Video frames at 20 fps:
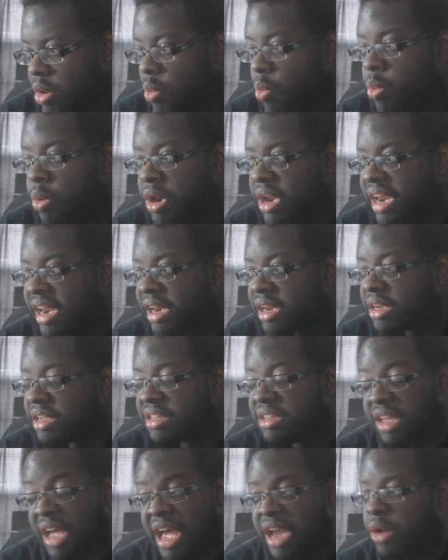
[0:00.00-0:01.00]
would
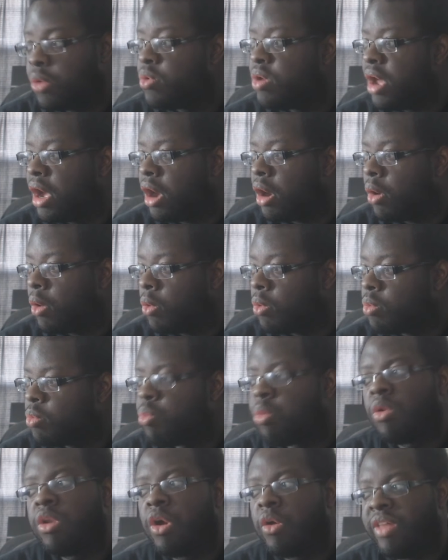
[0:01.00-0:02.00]
I don't know.
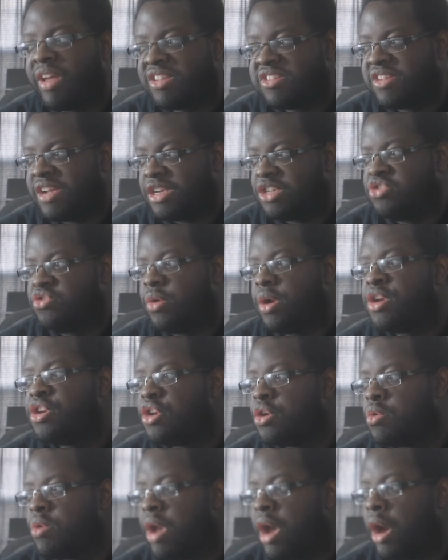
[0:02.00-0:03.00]
Well, no, that's not true. I
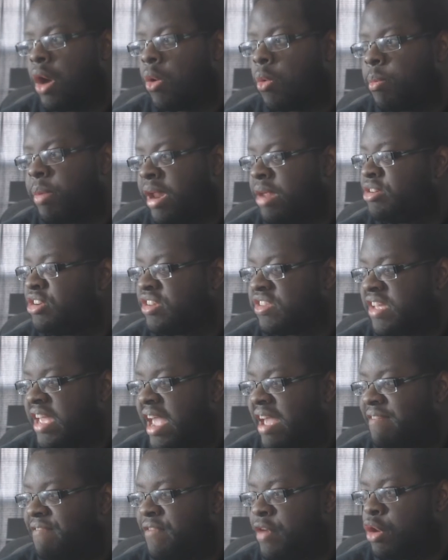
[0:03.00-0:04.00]
do know, but I just
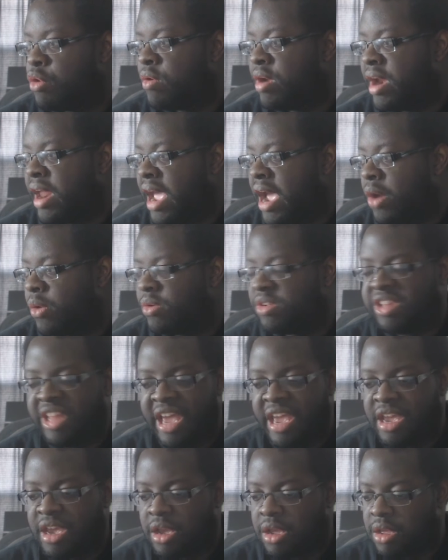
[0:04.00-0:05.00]
can't figure it out. It's
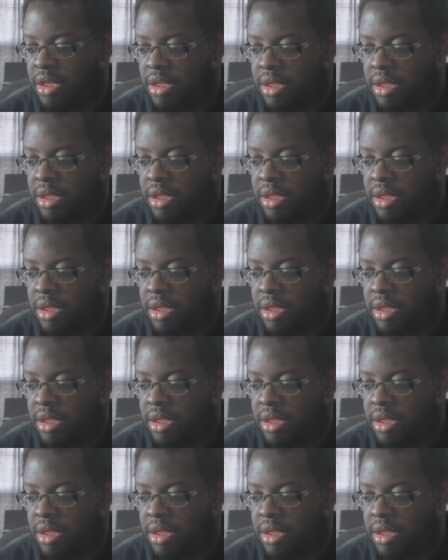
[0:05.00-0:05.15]
like